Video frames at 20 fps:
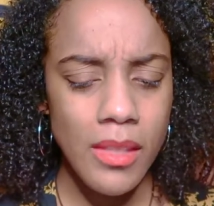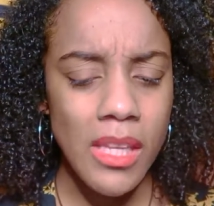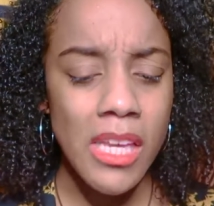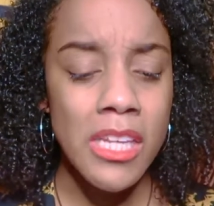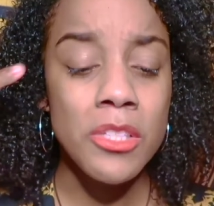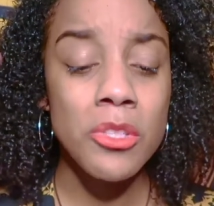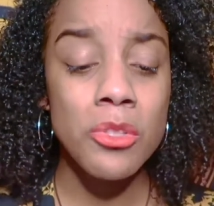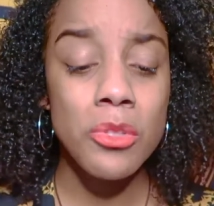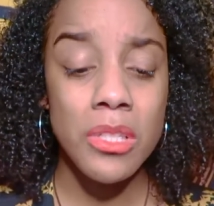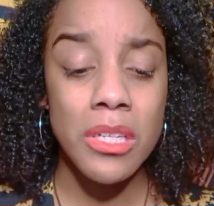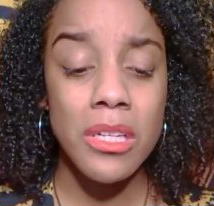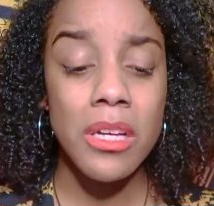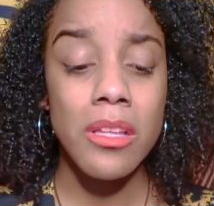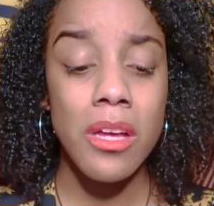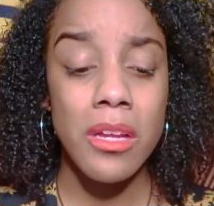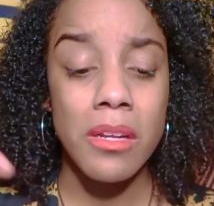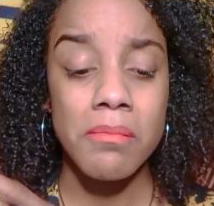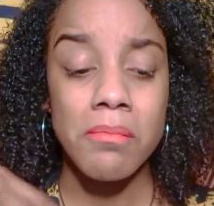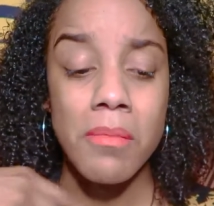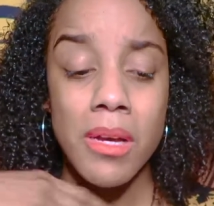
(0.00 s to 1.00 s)
he's losing a
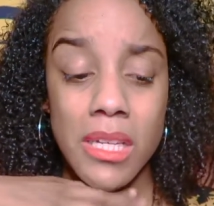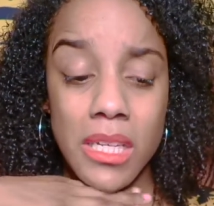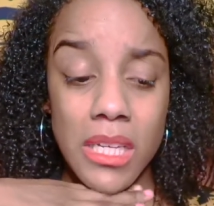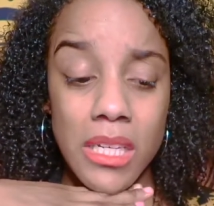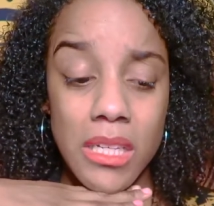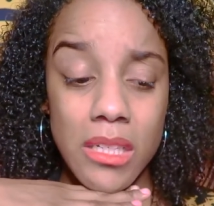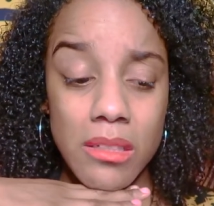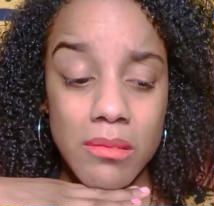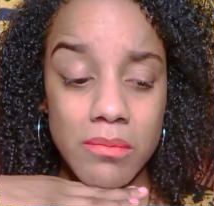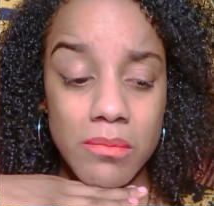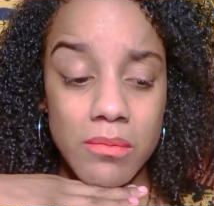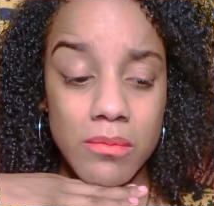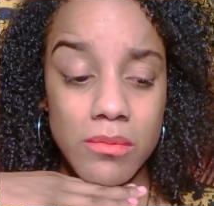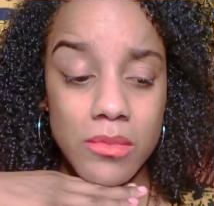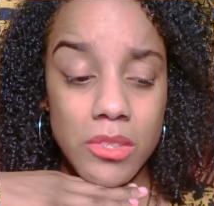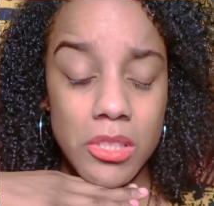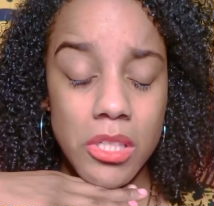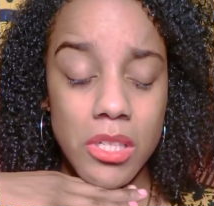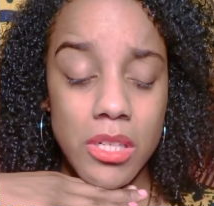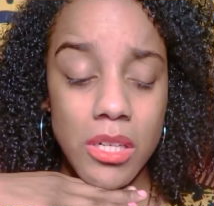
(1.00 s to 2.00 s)
lot of money
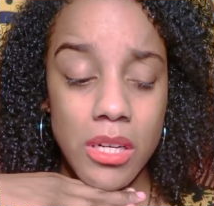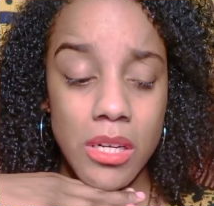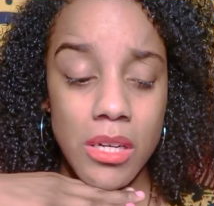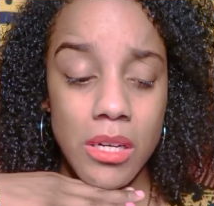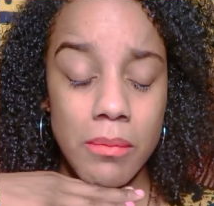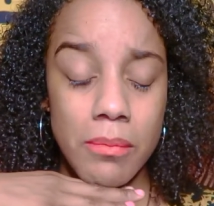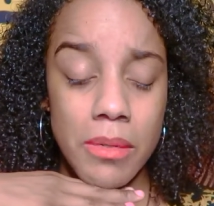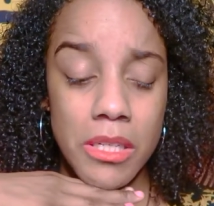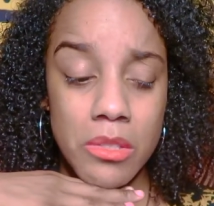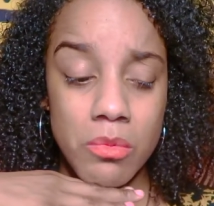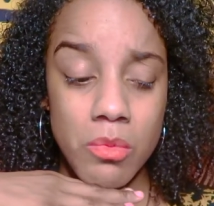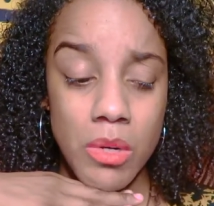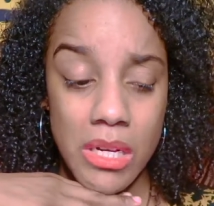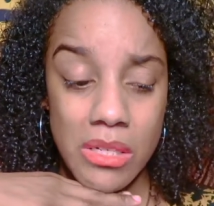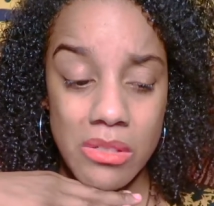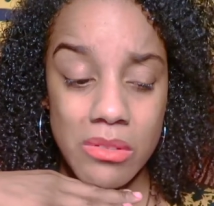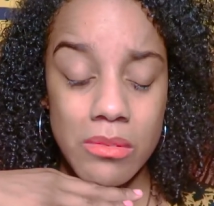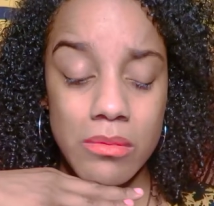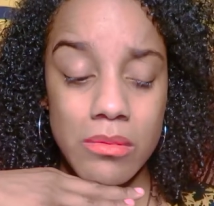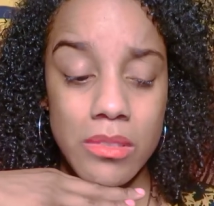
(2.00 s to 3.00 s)
um, as
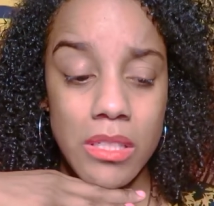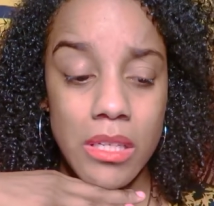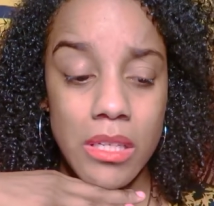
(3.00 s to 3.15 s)
well